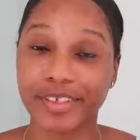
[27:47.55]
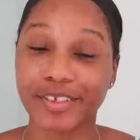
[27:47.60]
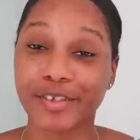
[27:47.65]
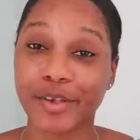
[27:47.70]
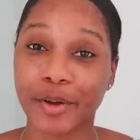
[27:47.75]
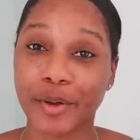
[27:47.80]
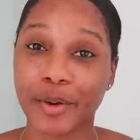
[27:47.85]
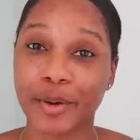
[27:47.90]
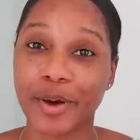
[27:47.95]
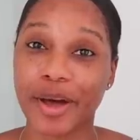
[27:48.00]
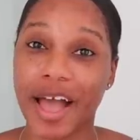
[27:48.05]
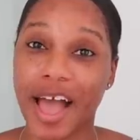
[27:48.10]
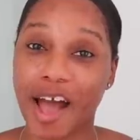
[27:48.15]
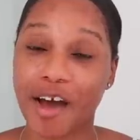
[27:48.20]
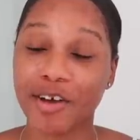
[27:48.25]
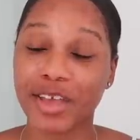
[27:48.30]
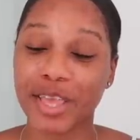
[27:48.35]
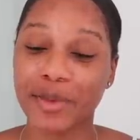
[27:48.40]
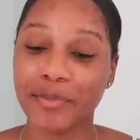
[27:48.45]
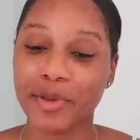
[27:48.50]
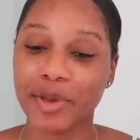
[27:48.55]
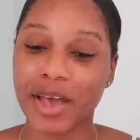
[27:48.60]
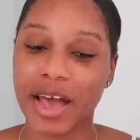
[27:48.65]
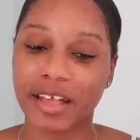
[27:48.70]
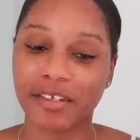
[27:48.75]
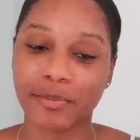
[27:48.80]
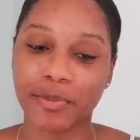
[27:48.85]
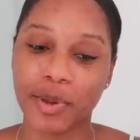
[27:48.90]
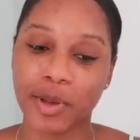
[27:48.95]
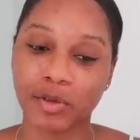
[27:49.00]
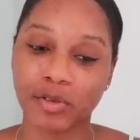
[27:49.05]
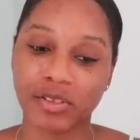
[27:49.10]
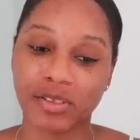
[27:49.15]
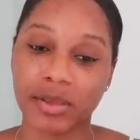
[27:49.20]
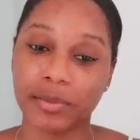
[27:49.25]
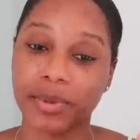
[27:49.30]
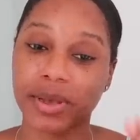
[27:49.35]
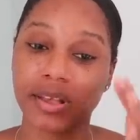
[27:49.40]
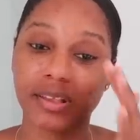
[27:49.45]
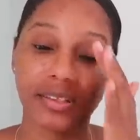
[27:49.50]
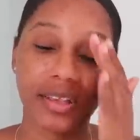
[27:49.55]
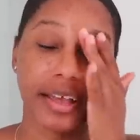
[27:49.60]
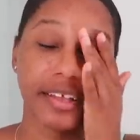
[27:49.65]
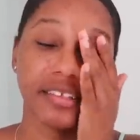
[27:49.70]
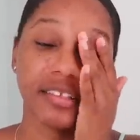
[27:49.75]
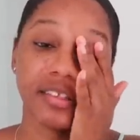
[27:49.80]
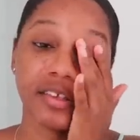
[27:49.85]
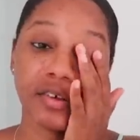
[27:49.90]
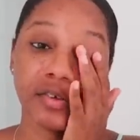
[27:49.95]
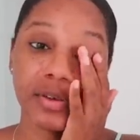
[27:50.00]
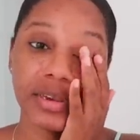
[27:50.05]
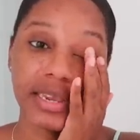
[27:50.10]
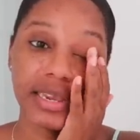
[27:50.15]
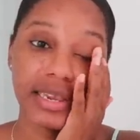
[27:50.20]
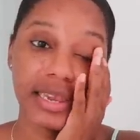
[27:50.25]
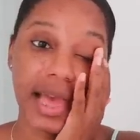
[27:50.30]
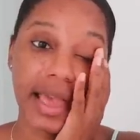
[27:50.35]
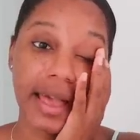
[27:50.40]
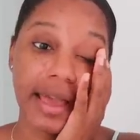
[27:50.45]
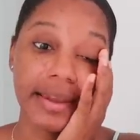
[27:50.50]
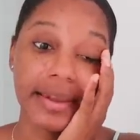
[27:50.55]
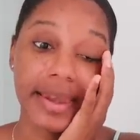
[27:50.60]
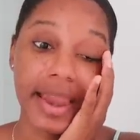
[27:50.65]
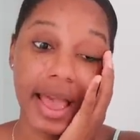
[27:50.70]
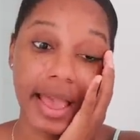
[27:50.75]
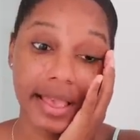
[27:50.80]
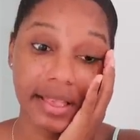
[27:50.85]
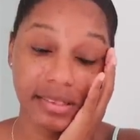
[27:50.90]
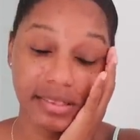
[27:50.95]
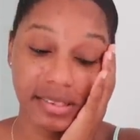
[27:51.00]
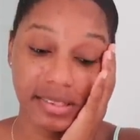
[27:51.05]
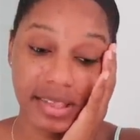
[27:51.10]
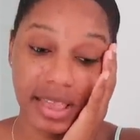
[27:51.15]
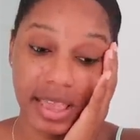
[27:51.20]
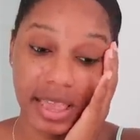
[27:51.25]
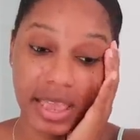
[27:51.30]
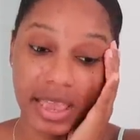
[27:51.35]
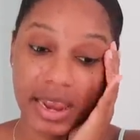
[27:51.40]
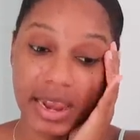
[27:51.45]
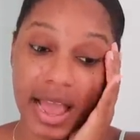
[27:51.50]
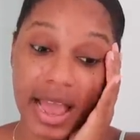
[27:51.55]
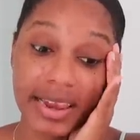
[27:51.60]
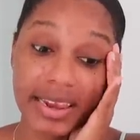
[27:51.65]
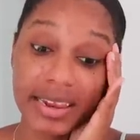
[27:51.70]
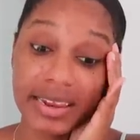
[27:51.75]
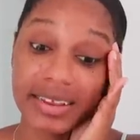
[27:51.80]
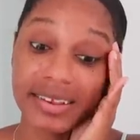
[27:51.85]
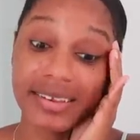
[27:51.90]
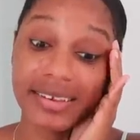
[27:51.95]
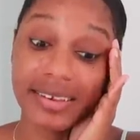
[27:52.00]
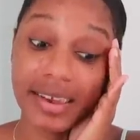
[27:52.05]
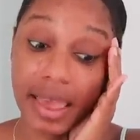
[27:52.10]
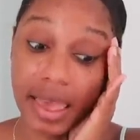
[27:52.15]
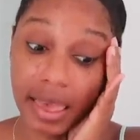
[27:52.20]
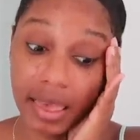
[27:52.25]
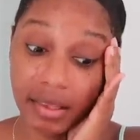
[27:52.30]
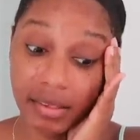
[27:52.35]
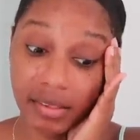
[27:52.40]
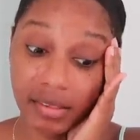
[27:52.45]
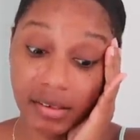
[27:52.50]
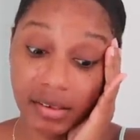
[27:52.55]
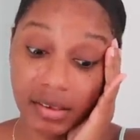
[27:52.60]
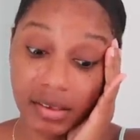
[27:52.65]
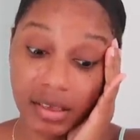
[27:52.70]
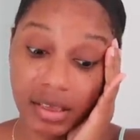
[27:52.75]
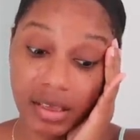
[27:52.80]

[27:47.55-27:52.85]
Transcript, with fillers: so I'll keep you guys posted because I still need like a nightstand, I need a desk,